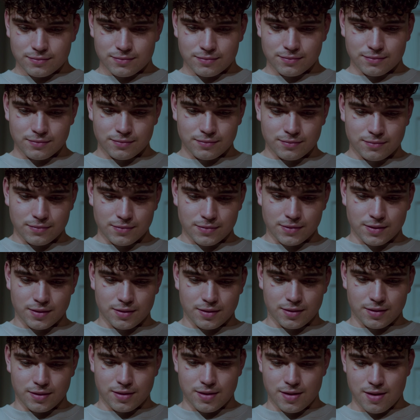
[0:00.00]
We would all do
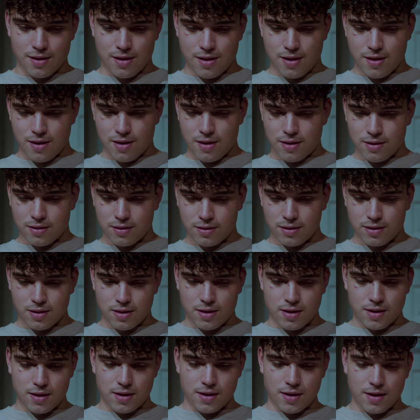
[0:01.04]
that.
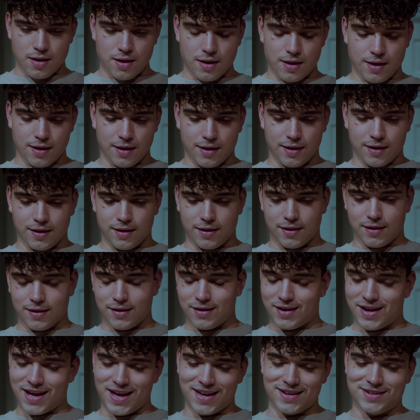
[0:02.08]

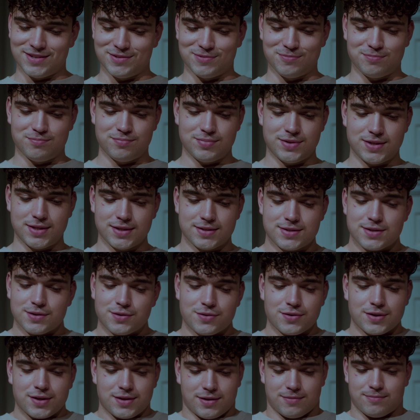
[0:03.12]
Uh, I
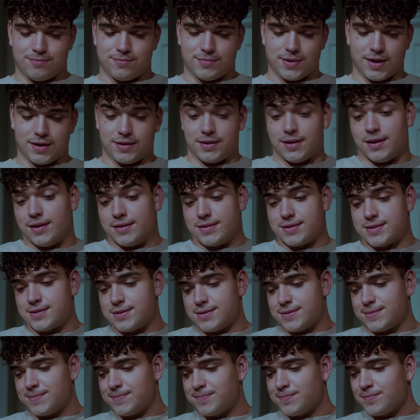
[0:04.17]
disagree, I guess.
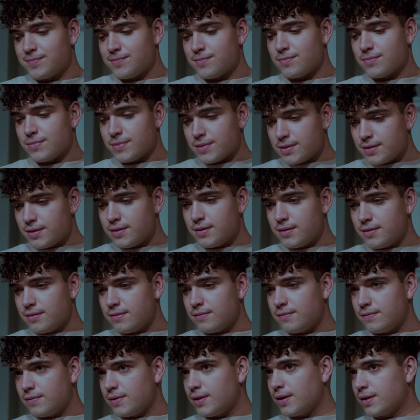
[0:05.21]

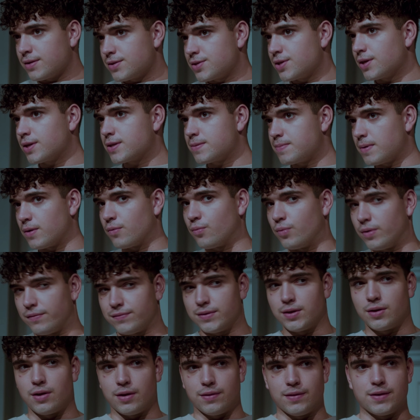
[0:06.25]
I feel like Shakespeare whiffed
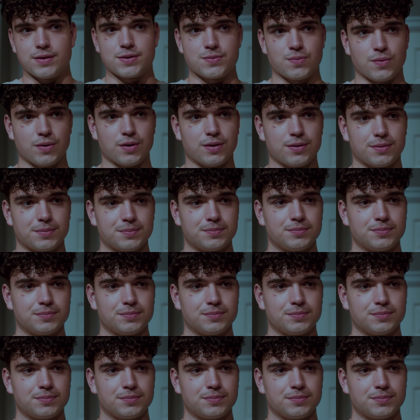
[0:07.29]
it on this one.